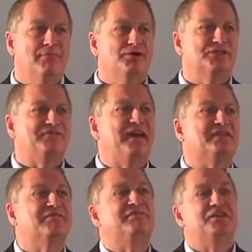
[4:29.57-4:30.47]
most
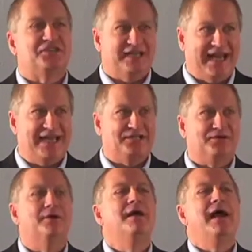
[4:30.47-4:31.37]
effective vision
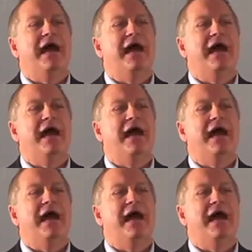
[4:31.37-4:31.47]
caster